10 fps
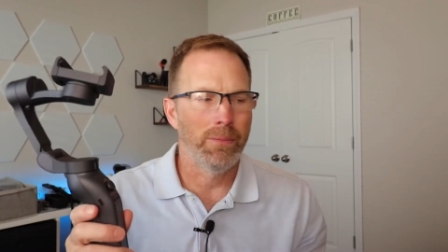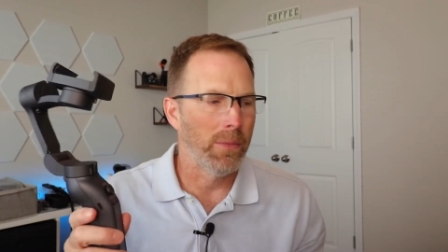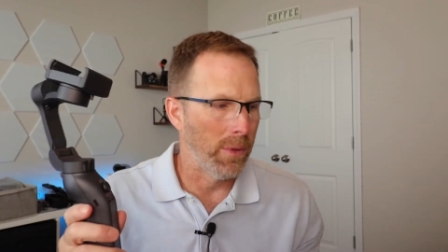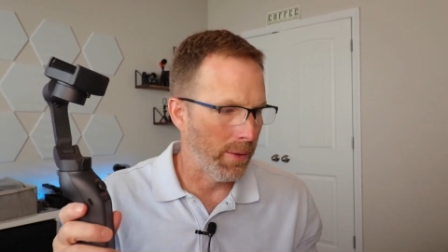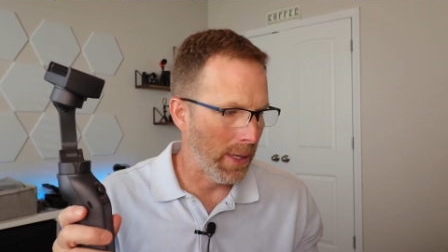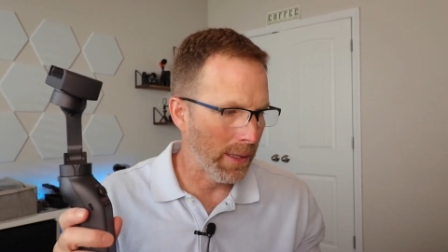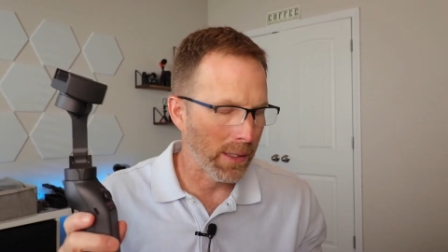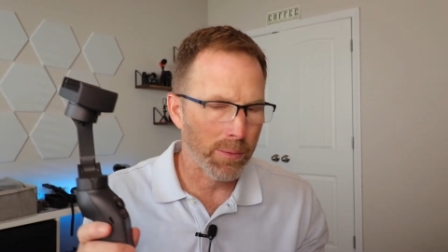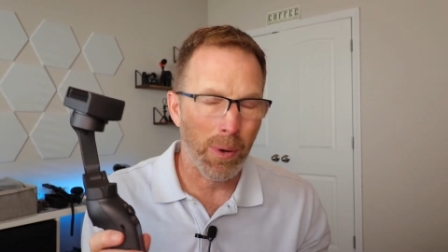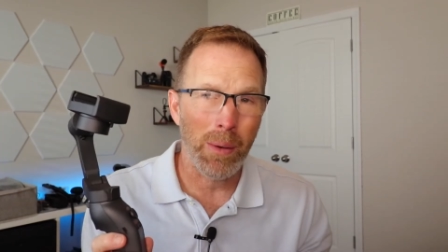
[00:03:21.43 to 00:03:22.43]
the thing
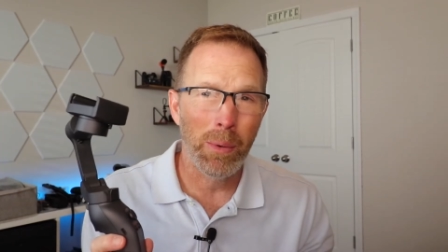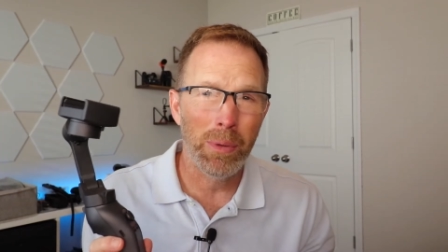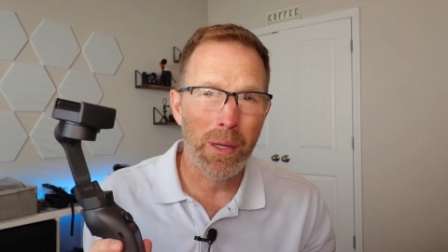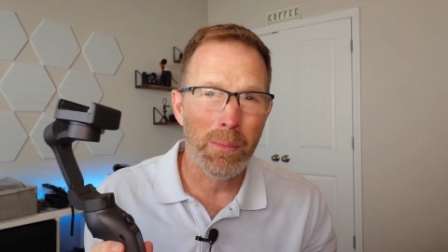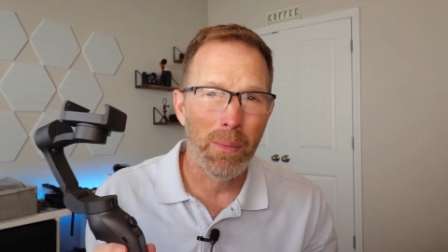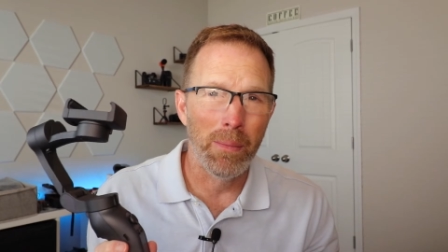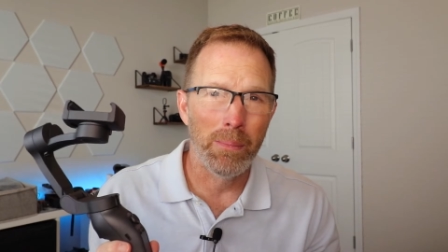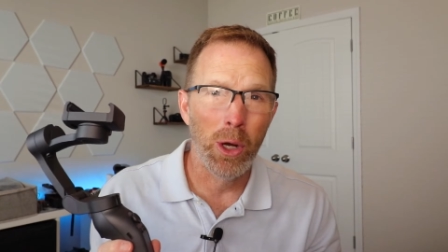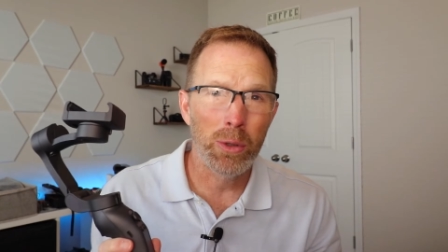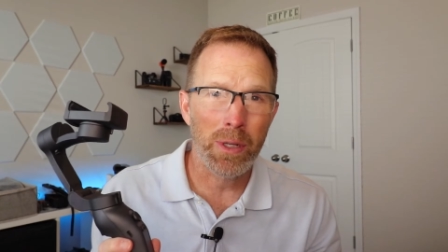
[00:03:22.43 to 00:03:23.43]
that's probably
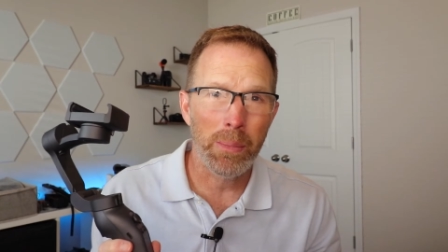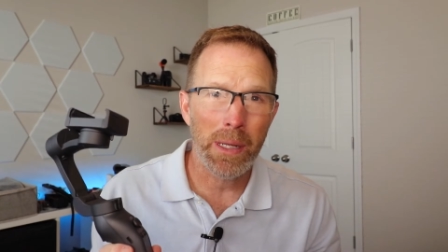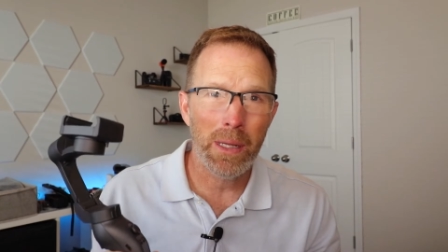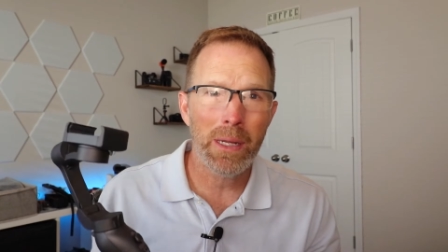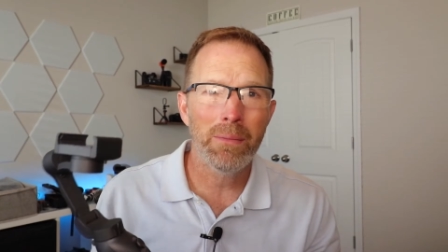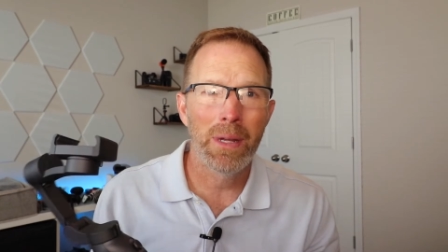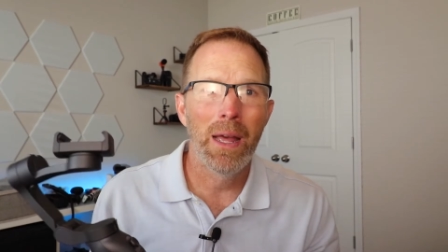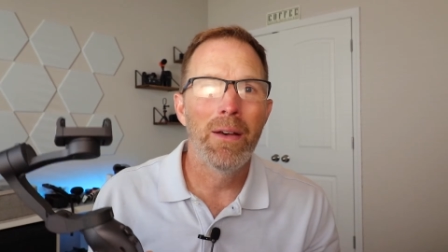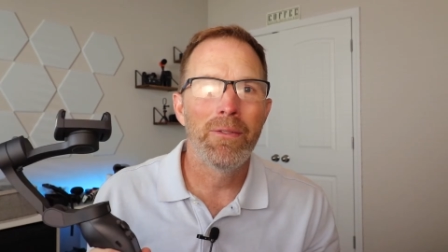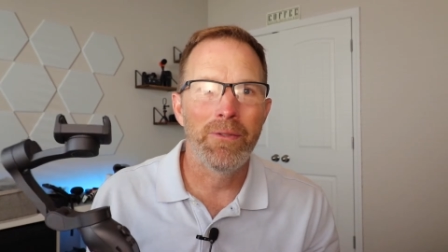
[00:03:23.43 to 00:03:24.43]
most appealing,
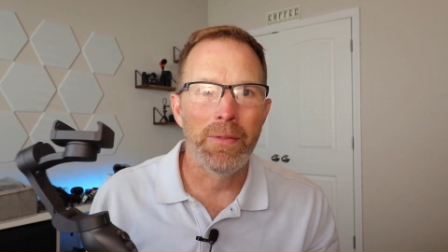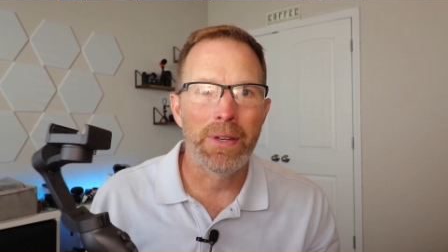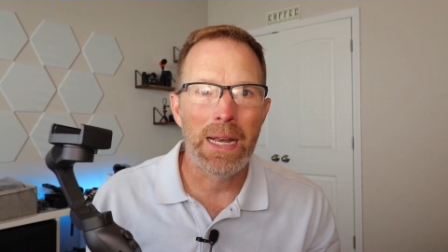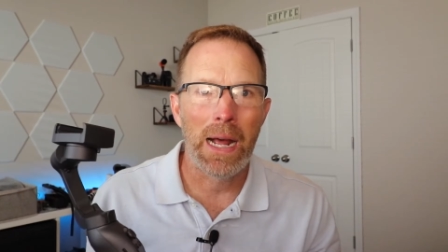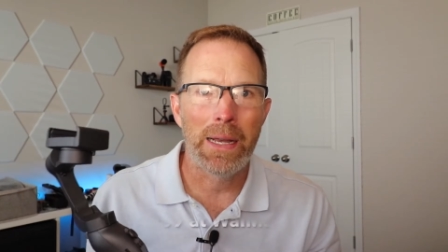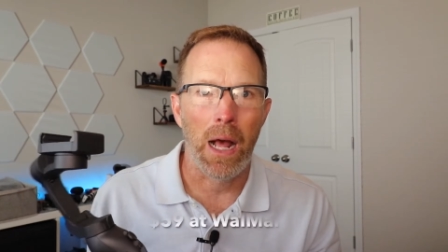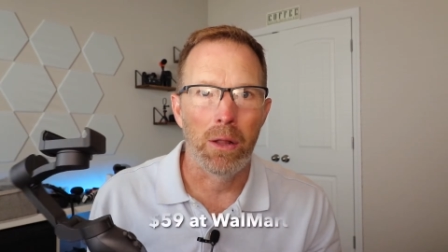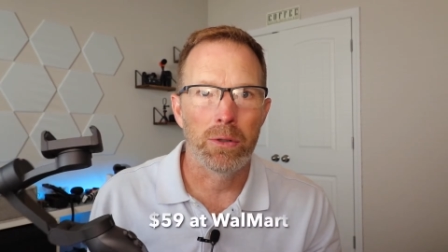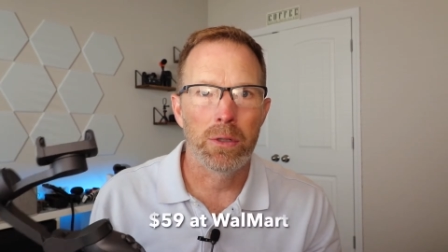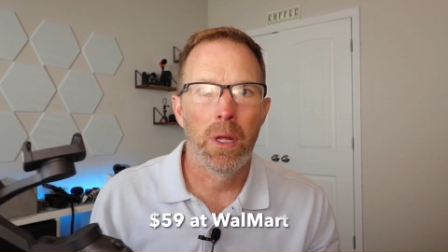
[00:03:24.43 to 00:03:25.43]

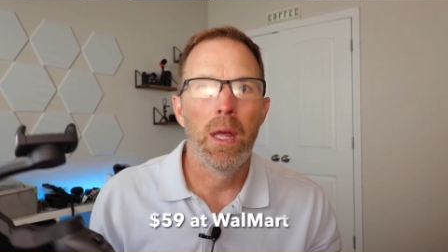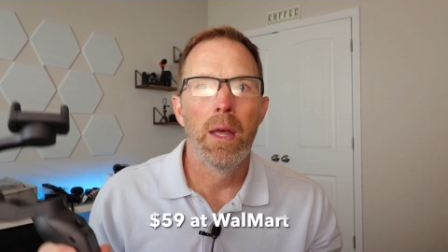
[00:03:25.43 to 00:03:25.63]
$59.